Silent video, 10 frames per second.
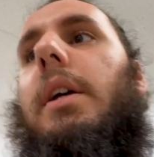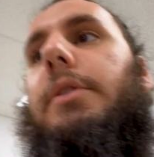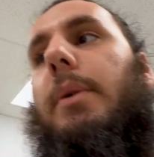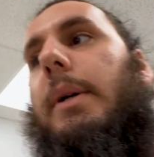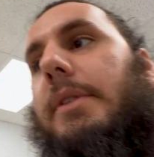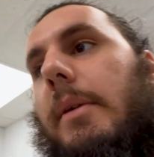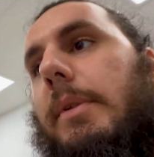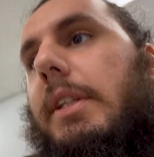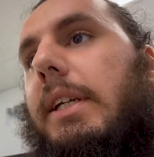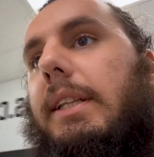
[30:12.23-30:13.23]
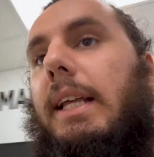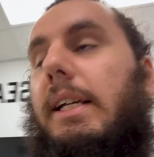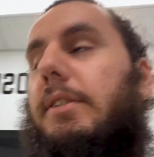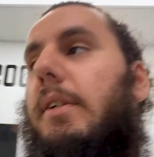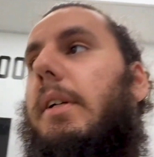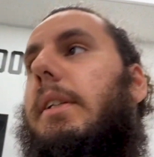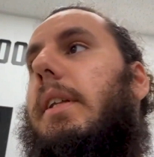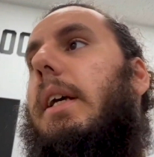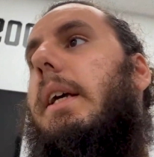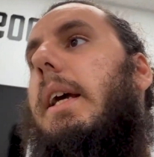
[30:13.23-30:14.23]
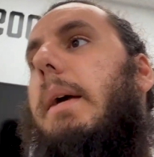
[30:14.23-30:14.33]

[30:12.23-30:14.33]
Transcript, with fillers: So I was able to get that started today.